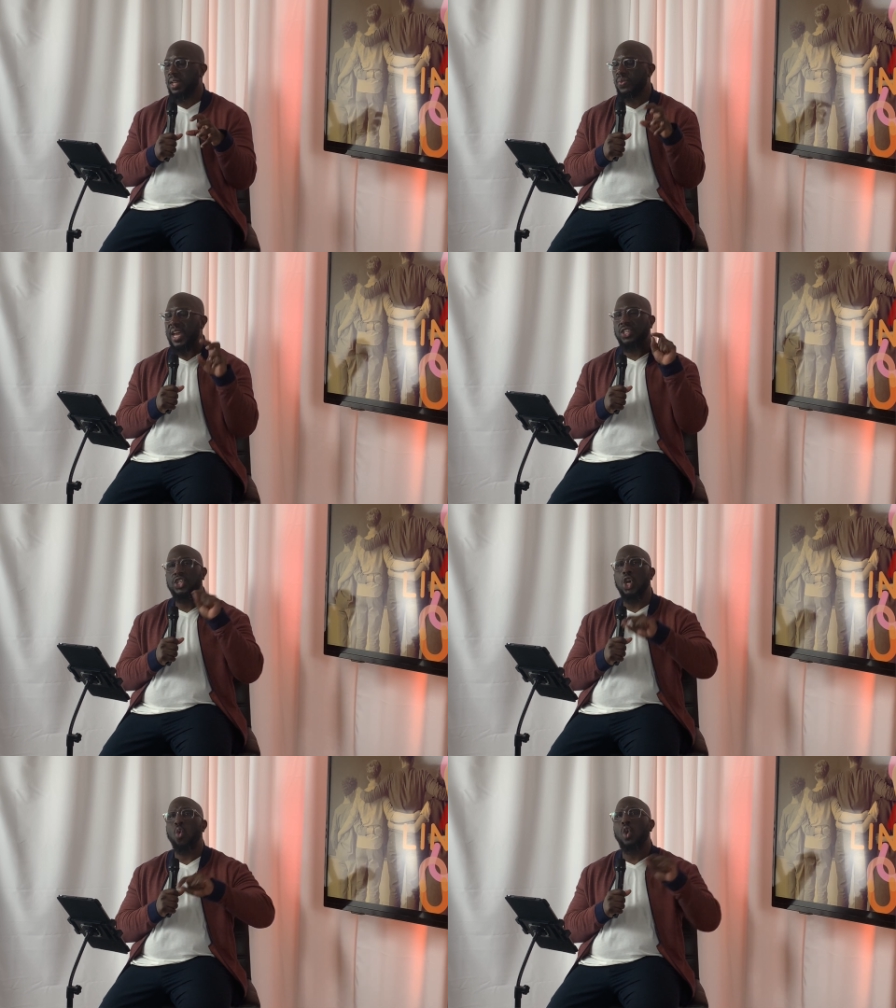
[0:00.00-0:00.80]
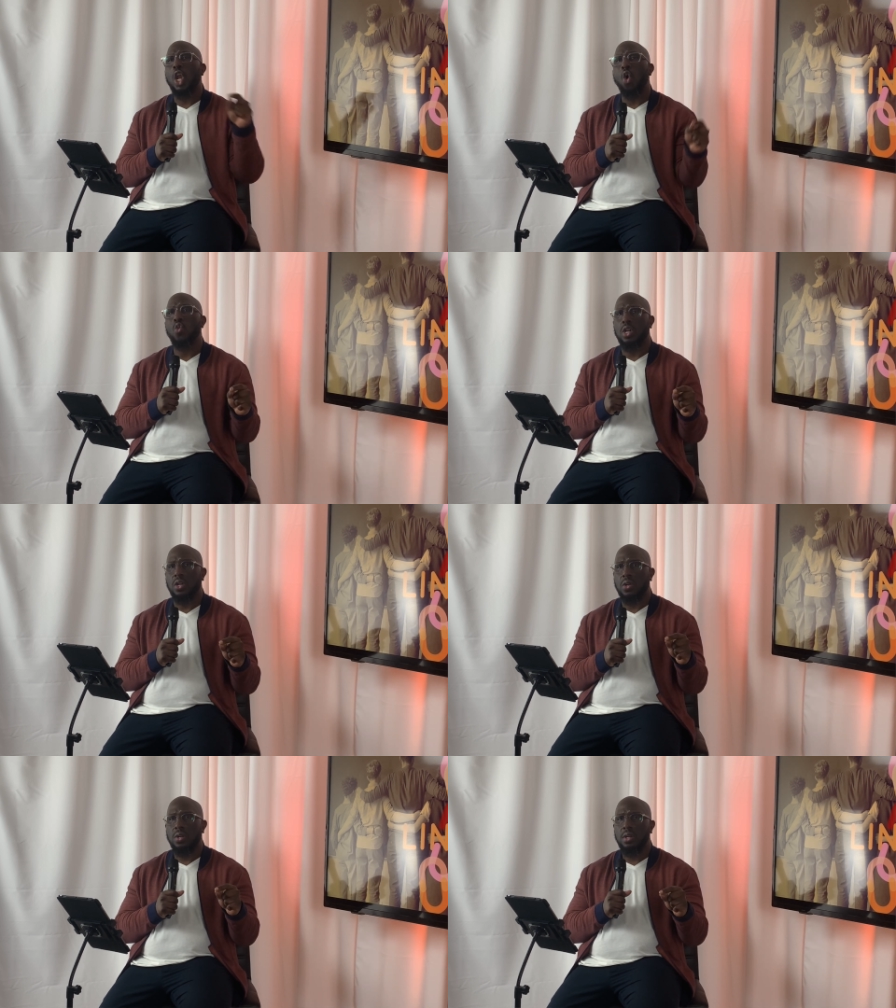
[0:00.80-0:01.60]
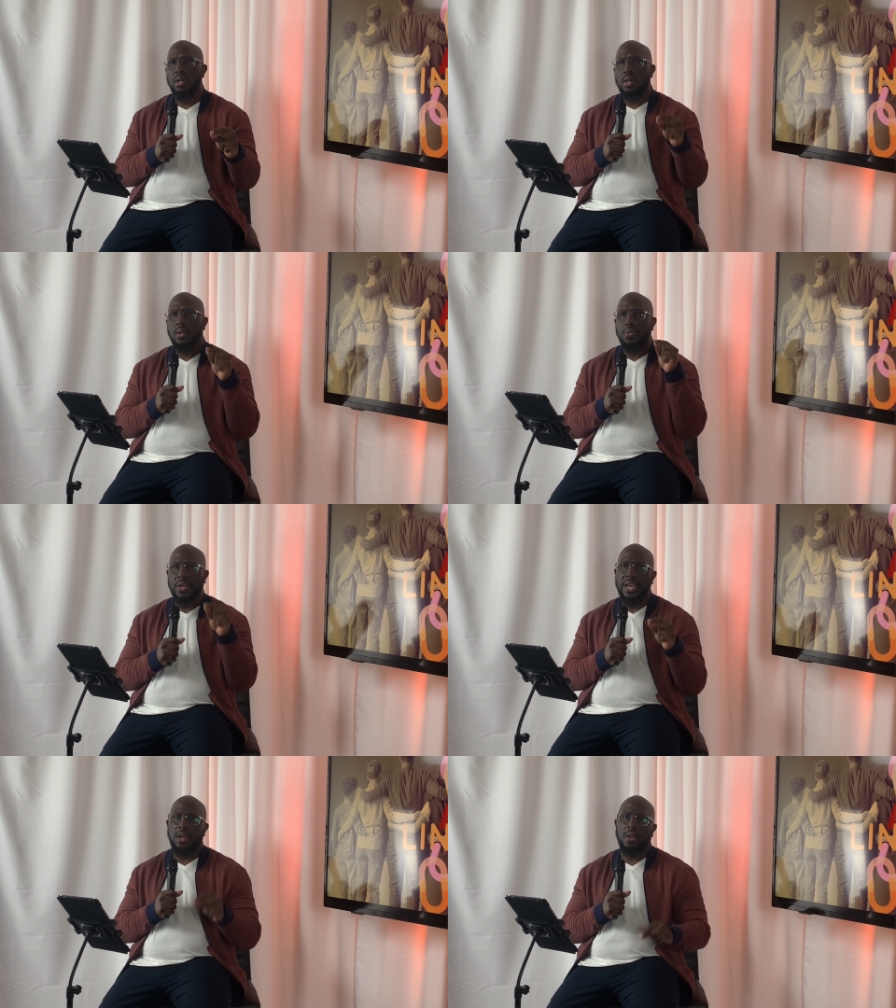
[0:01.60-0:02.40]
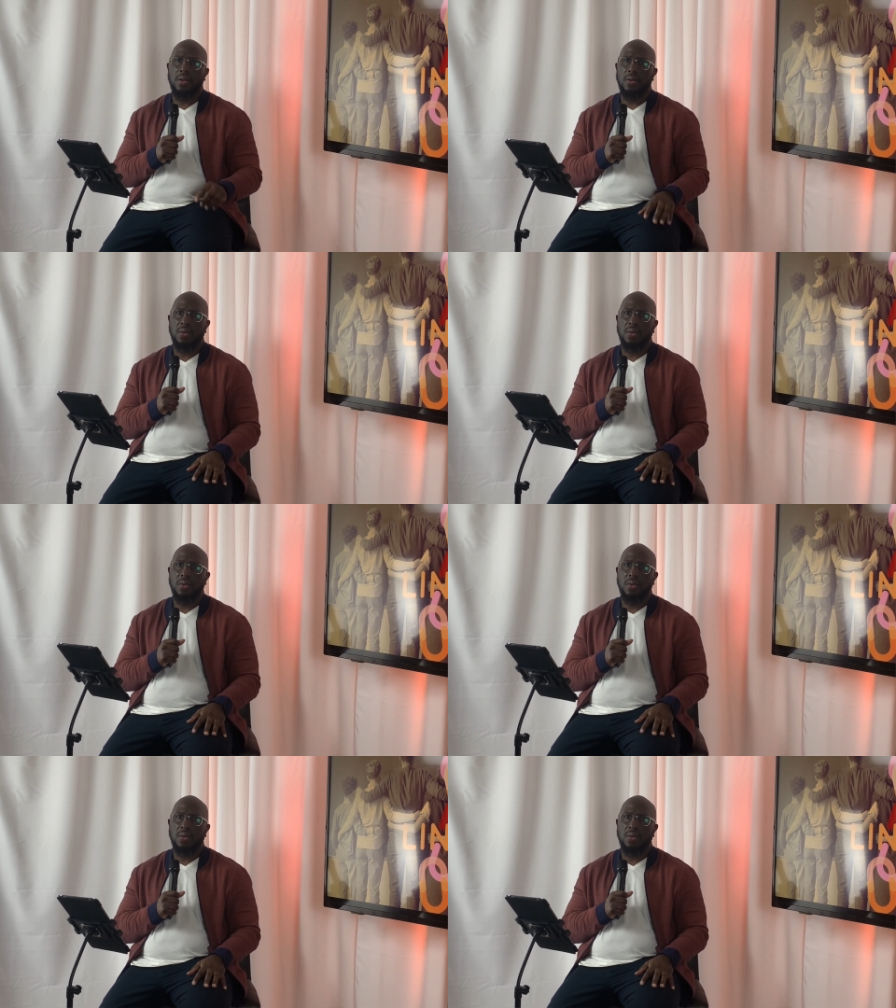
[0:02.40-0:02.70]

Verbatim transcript: that's no longer there.